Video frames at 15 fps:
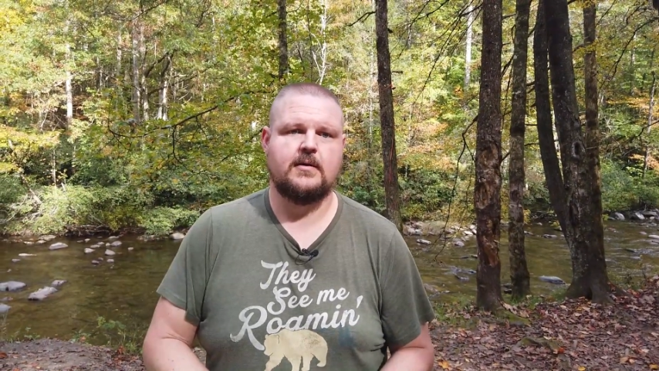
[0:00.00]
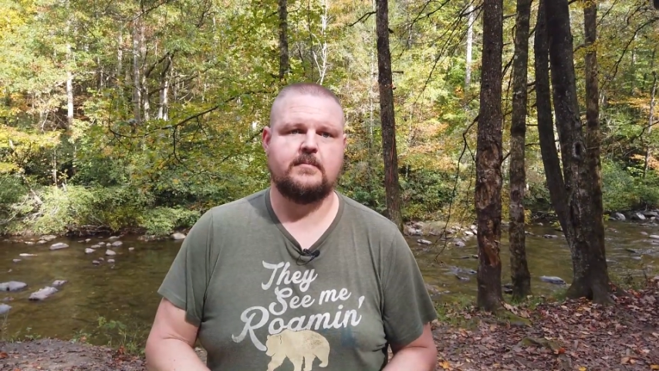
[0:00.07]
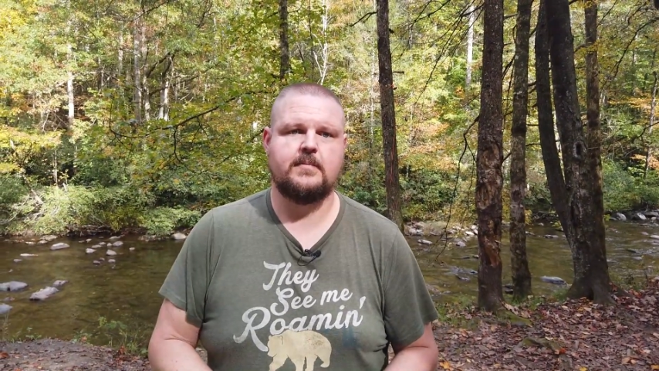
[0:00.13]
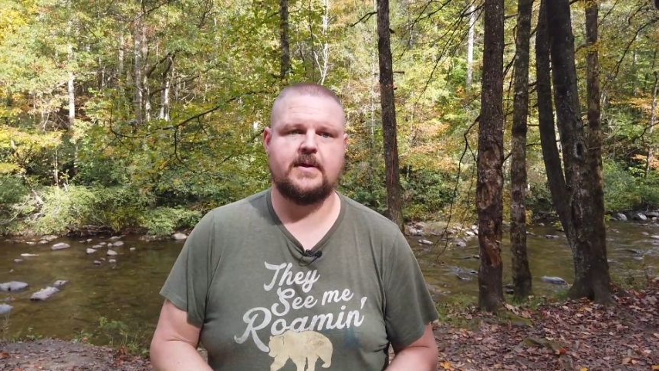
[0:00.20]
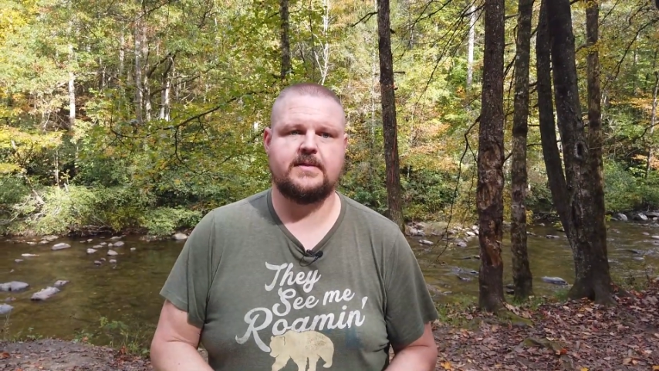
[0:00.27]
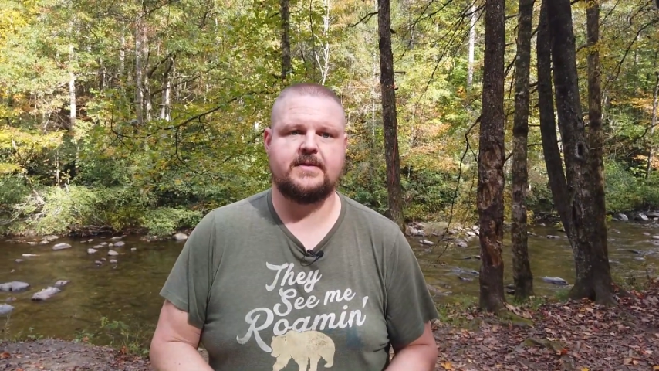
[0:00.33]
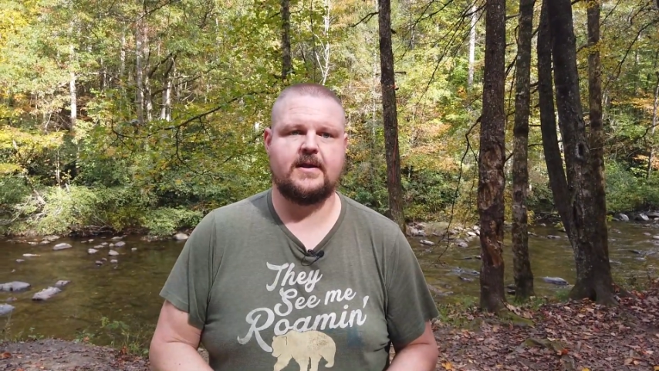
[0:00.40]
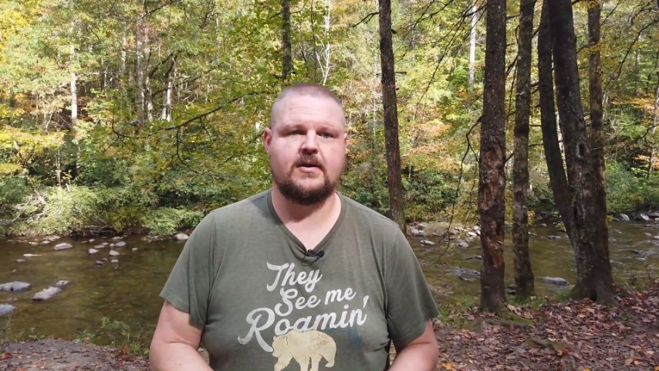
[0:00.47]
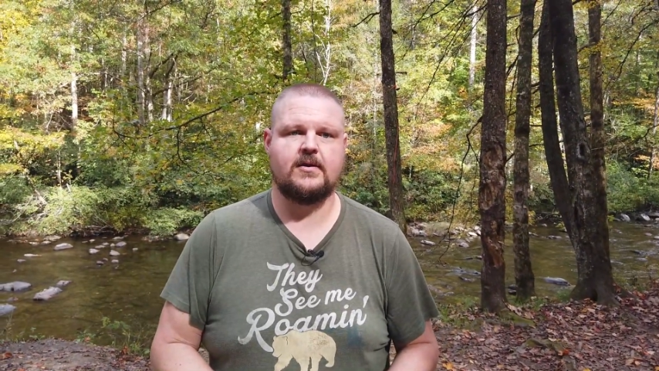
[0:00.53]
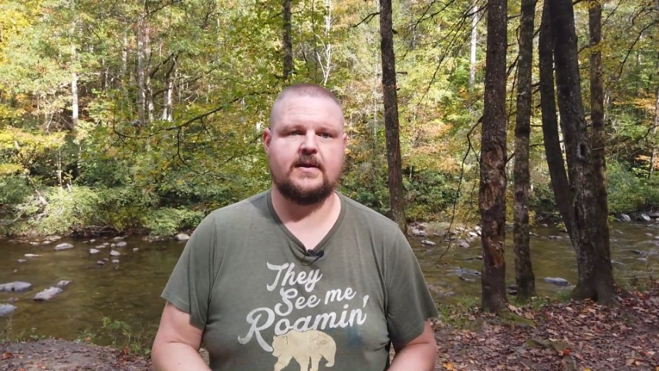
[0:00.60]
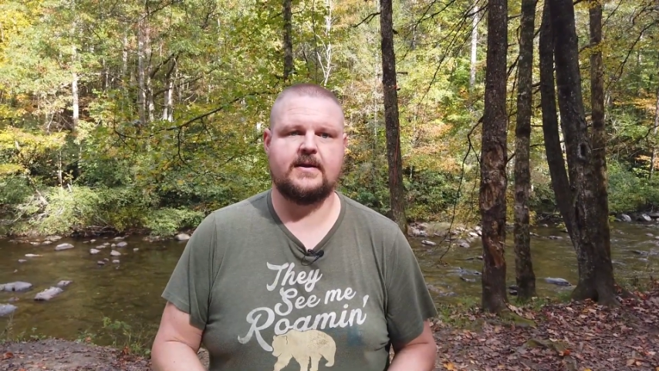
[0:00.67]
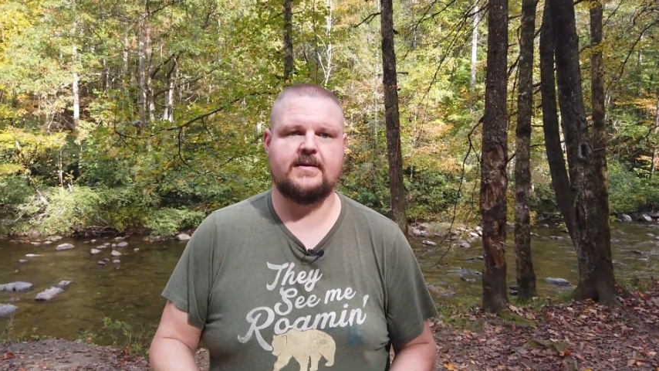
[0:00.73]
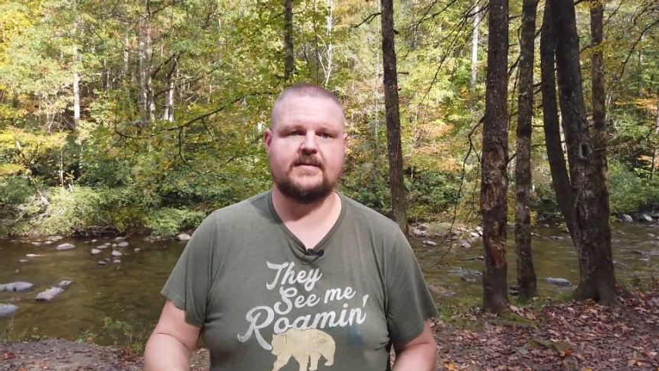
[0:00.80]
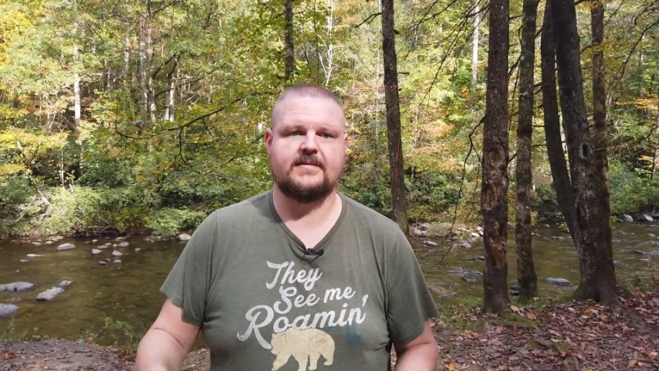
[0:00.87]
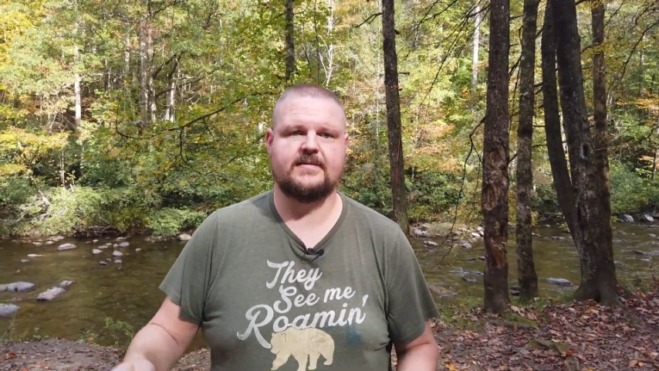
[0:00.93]
but there
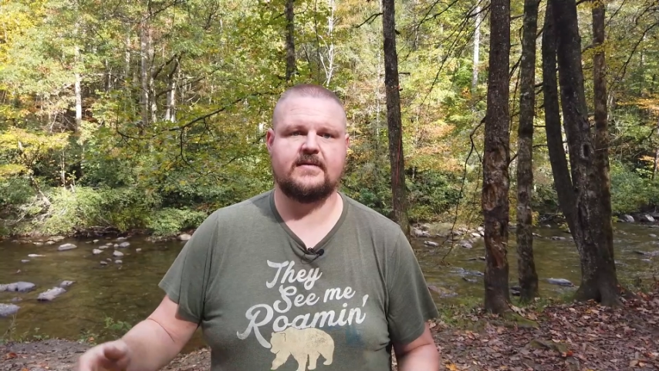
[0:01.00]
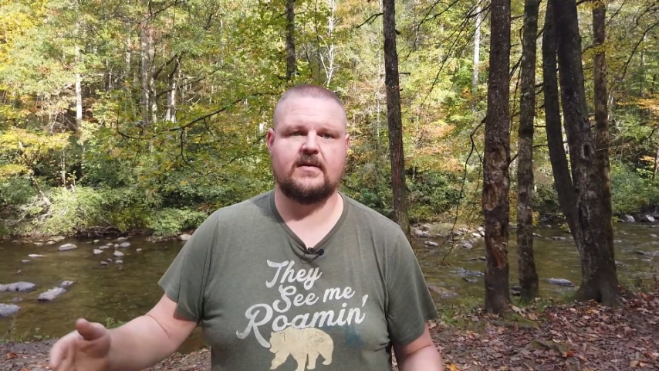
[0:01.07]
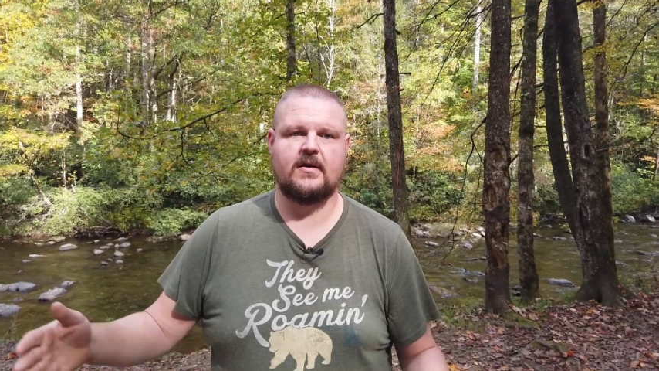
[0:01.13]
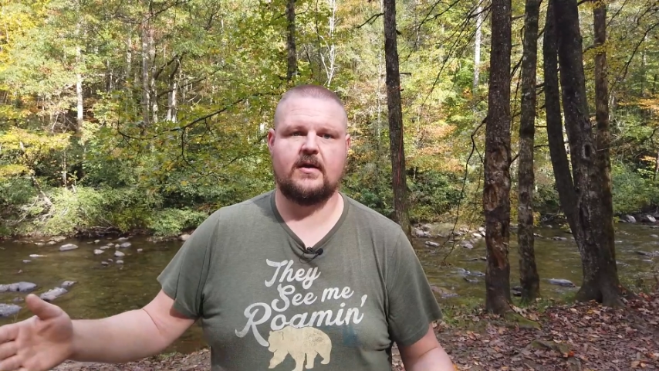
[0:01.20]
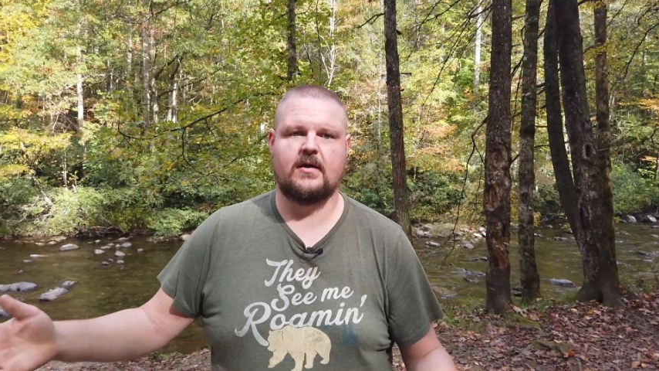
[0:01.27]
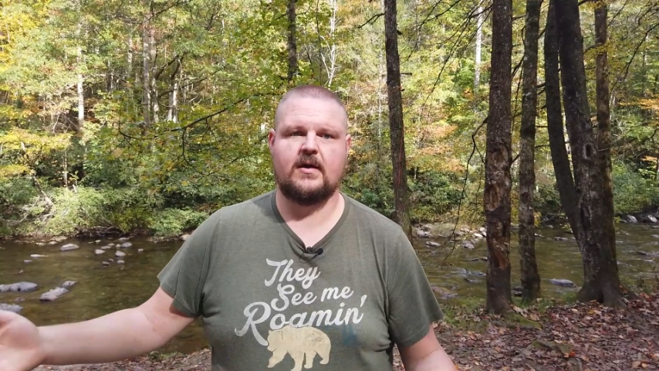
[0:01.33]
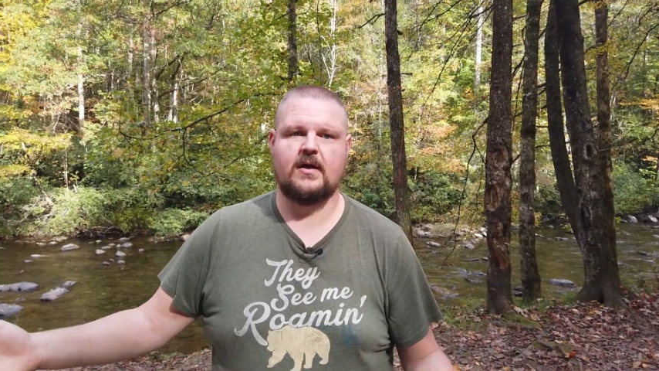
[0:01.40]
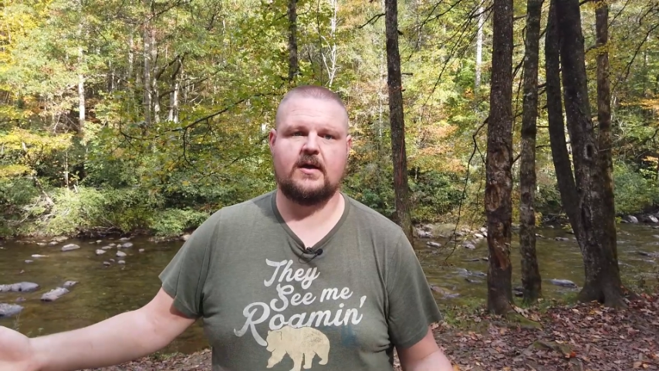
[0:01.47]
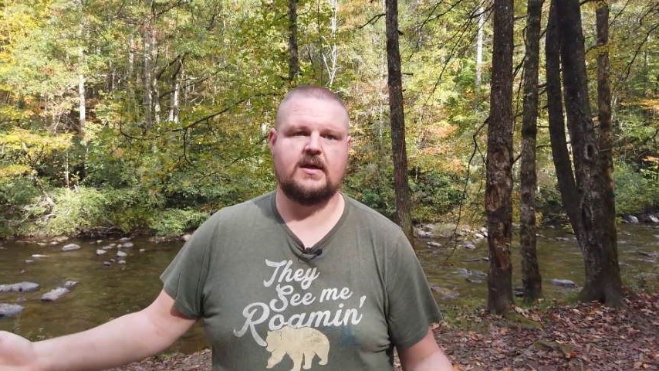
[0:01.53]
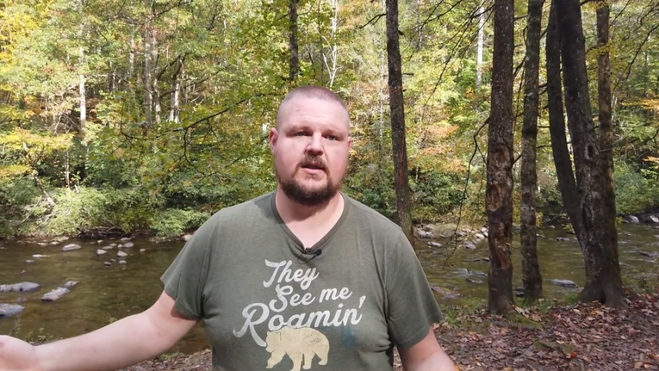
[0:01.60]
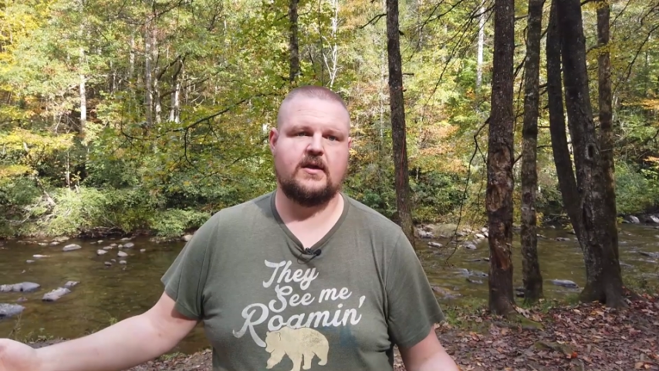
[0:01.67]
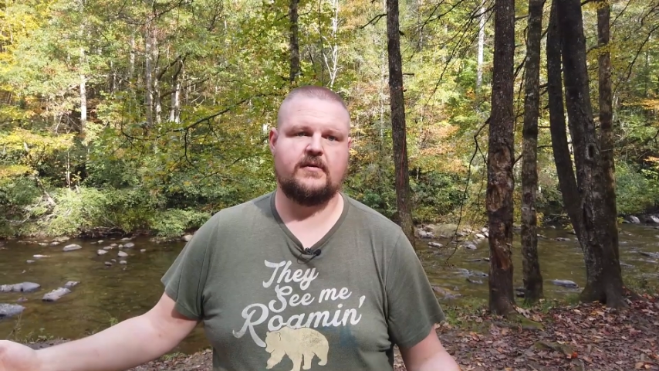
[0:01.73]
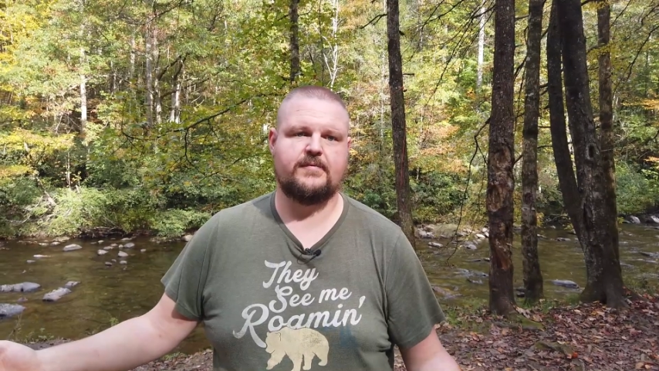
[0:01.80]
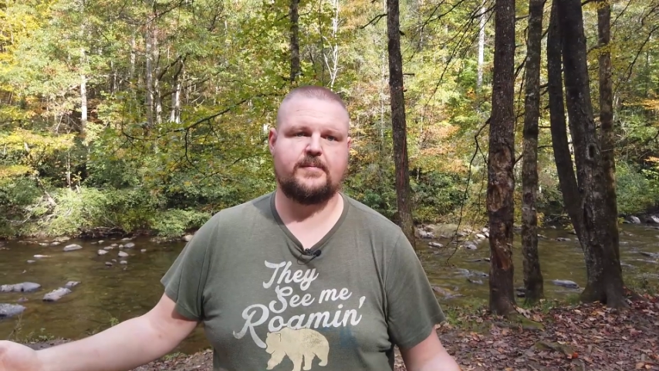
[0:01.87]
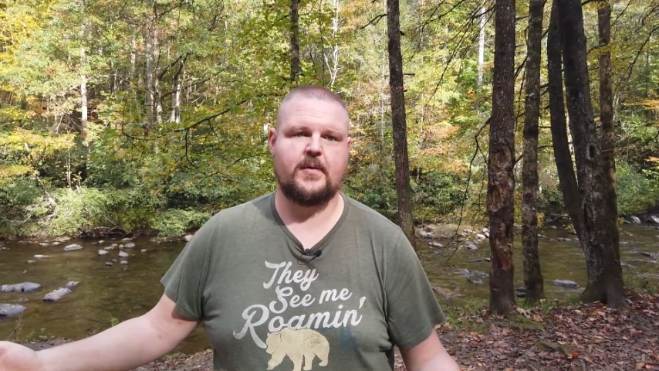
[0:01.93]
is
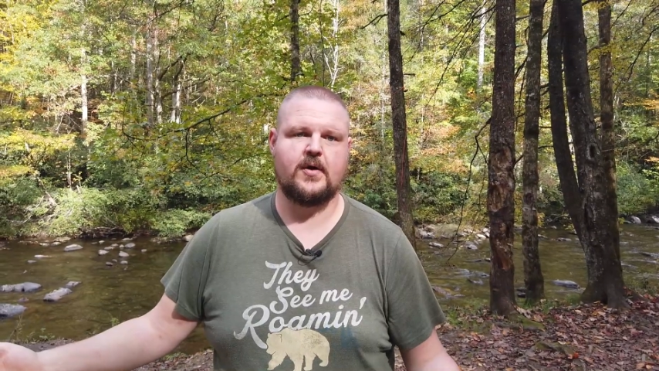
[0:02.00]
enough